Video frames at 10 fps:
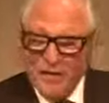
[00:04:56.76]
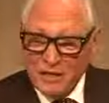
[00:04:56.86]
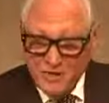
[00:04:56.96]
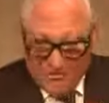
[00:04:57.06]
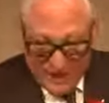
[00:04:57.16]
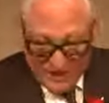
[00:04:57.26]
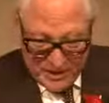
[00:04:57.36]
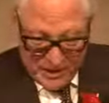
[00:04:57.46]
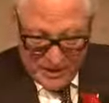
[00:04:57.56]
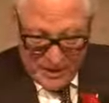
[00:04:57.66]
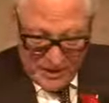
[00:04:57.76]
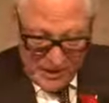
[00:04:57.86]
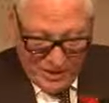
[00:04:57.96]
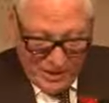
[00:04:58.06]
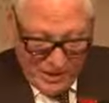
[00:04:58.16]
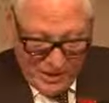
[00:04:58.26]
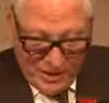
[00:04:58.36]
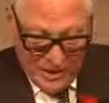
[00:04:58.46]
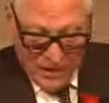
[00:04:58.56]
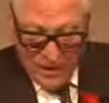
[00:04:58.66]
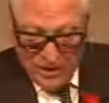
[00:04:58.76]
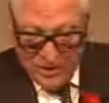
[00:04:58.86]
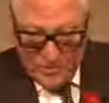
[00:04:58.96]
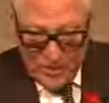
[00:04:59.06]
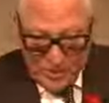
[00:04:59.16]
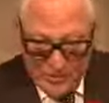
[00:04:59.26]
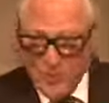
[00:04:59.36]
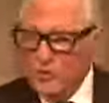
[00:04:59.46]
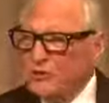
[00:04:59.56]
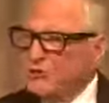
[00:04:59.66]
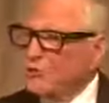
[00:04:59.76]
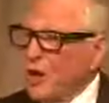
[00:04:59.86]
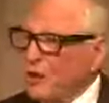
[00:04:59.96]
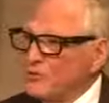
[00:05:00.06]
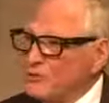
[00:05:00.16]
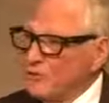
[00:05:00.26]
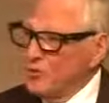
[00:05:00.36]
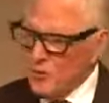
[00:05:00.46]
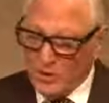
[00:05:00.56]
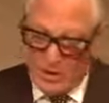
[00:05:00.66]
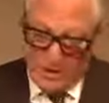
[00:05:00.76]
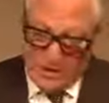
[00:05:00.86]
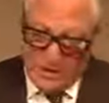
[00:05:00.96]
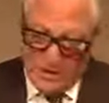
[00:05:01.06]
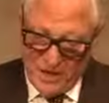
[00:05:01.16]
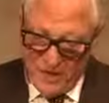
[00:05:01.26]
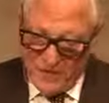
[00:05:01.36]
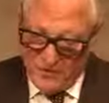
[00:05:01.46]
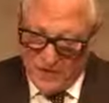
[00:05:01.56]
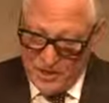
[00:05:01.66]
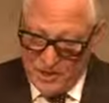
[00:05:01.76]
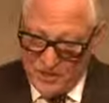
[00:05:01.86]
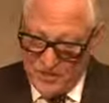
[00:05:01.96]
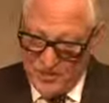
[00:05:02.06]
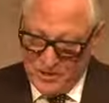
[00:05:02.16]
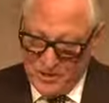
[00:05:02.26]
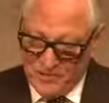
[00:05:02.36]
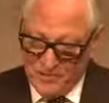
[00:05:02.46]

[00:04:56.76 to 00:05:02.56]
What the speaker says: and left academia and went on to become an entrepreneur in many different industries.